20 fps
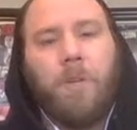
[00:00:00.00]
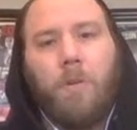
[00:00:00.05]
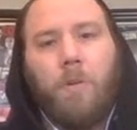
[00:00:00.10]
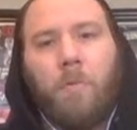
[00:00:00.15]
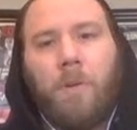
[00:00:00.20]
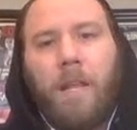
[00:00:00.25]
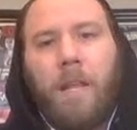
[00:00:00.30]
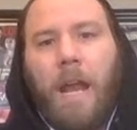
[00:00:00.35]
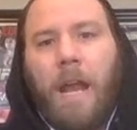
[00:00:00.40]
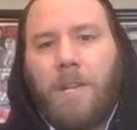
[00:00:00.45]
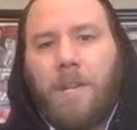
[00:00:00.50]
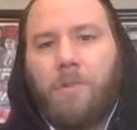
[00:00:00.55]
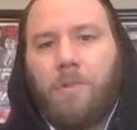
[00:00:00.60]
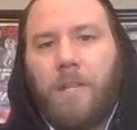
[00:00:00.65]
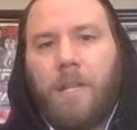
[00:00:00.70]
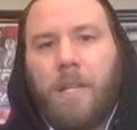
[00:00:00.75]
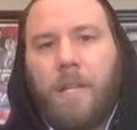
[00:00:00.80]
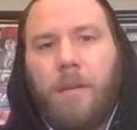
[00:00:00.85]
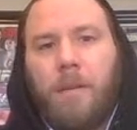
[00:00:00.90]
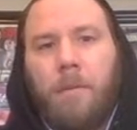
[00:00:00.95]
We had
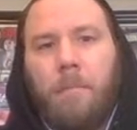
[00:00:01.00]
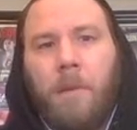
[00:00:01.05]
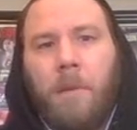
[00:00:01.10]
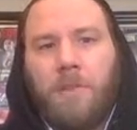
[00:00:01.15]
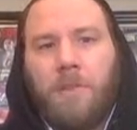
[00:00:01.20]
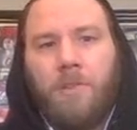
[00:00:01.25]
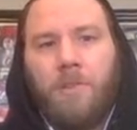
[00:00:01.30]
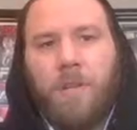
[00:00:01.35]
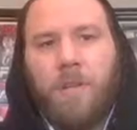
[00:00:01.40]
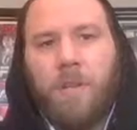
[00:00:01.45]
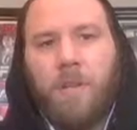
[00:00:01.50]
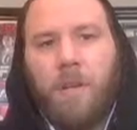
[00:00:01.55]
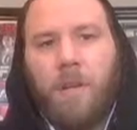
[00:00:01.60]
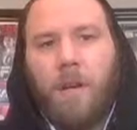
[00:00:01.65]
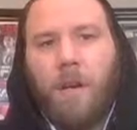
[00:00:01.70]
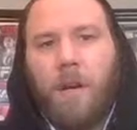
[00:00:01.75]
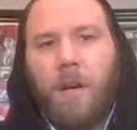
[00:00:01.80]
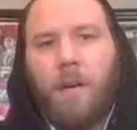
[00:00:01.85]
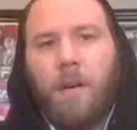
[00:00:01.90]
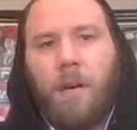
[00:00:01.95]
actually mentioned
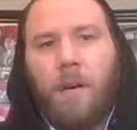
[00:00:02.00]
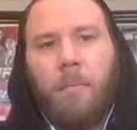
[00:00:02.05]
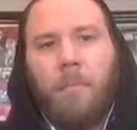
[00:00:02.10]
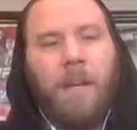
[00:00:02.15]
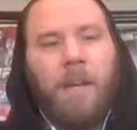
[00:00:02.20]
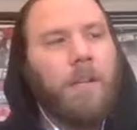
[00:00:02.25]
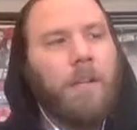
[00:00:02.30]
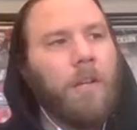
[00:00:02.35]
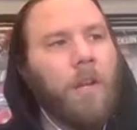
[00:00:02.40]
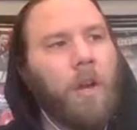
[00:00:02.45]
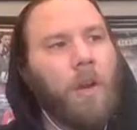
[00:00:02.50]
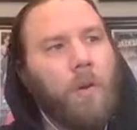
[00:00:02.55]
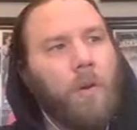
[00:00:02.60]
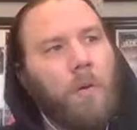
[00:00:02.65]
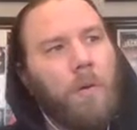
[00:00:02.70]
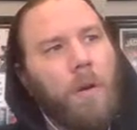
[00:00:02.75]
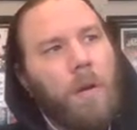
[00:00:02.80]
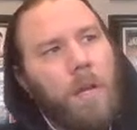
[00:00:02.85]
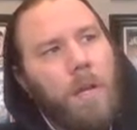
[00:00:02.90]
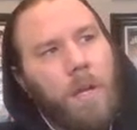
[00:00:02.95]
a minute
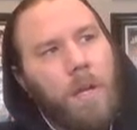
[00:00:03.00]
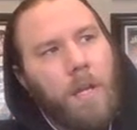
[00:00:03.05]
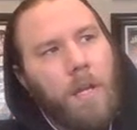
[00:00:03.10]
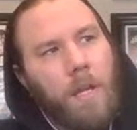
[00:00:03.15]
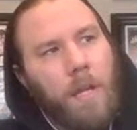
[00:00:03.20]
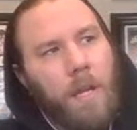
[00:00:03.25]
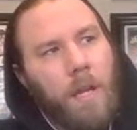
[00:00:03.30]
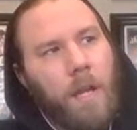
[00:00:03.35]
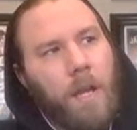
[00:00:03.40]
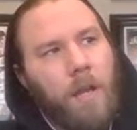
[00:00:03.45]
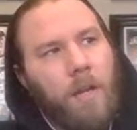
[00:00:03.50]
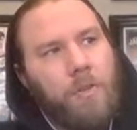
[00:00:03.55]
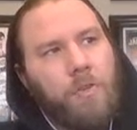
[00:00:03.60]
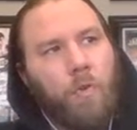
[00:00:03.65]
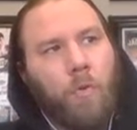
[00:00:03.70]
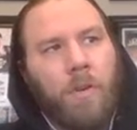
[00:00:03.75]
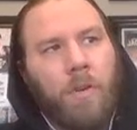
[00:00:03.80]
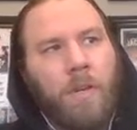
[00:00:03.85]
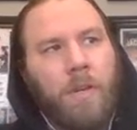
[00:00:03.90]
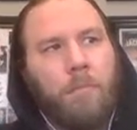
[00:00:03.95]
ago,
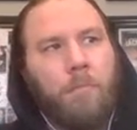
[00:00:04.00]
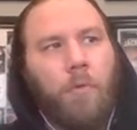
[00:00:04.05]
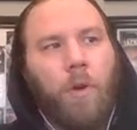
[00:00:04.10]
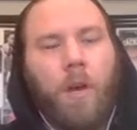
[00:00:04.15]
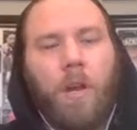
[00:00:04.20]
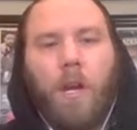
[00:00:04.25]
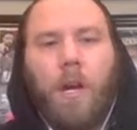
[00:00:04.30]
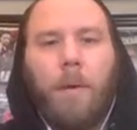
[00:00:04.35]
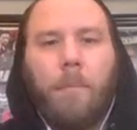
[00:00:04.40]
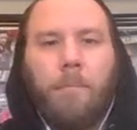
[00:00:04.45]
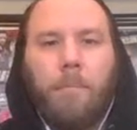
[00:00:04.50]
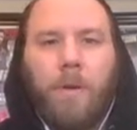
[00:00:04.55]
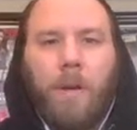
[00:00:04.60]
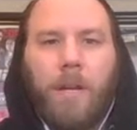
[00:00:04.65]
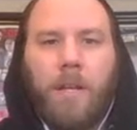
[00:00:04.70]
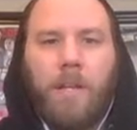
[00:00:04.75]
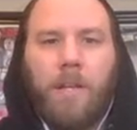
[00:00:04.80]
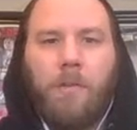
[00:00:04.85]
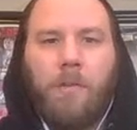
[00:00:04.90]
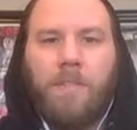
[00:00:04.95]
Jordan had brought up,
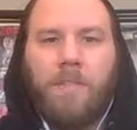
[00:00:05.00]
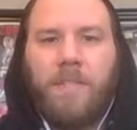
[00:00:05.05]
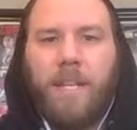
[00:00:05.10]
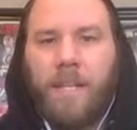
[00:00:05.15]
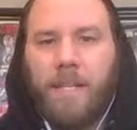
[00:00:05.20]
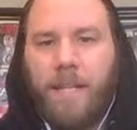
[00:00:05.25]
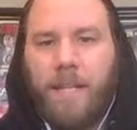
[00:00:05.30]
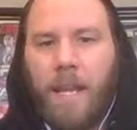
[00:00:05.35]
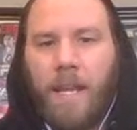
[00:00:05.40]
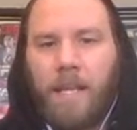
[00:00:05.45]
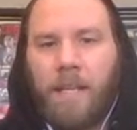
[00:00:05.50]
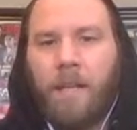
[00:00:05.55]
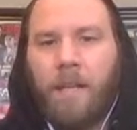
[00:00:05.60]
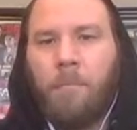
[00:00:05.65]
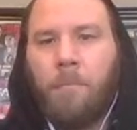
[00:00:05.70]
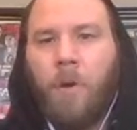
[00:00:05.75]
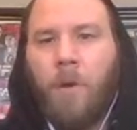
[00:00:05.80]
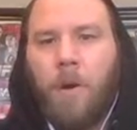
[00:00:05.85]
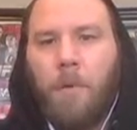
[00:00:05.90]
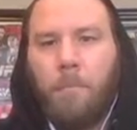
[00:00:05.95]
Sting taking a
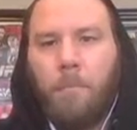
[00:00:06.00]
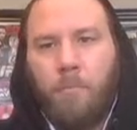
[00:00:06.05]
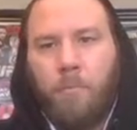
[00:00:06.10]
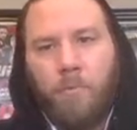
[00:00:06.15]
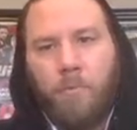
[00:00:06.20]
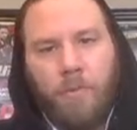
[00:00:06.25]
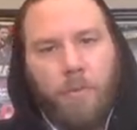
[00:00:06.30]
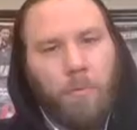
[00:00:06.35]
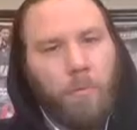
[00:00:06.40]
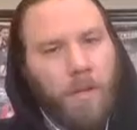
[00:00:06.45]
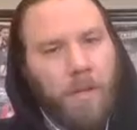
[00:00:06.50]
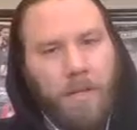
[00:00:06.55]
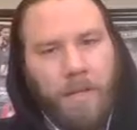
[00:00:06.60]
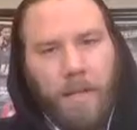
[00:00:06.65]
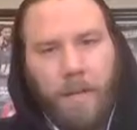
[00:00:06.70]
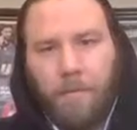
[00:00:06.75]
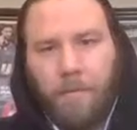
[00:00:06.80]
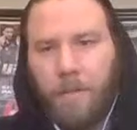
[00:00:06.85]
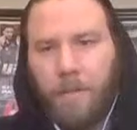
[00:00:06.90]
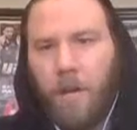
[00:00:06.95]
bump. So we're going to
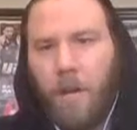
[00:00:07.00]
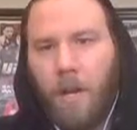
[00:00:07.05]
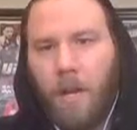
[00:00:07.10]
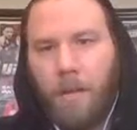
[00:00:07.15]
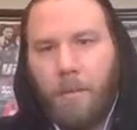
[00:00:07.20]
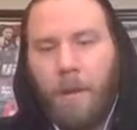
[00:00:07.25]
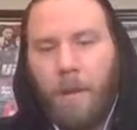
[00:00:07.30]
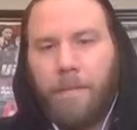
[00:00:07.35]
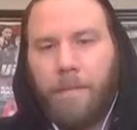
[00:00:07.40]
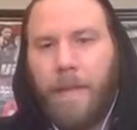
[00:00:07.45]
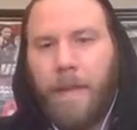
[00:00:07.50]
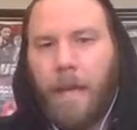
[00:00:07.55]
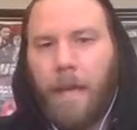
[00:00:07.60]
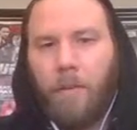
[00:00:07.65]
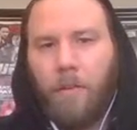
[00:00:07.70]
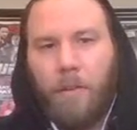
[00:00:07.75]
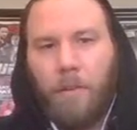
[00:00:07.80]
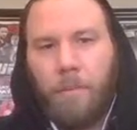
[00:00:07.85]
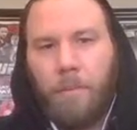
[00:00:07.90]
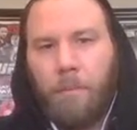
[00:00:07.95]
definitely talk about that
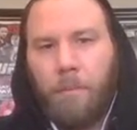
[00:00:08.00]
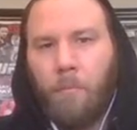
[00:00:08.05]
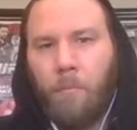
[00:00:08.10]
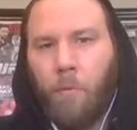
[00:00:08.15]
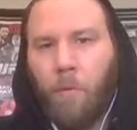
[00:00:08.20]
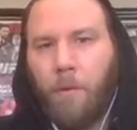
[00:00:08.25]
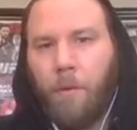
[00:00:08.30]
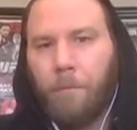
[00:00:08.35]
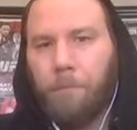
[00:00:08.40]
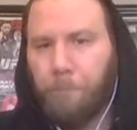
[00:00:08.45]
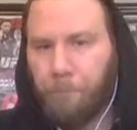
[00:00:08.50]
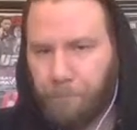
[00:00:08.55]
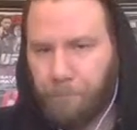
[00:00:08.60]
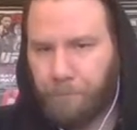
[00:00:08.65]
a little bit more.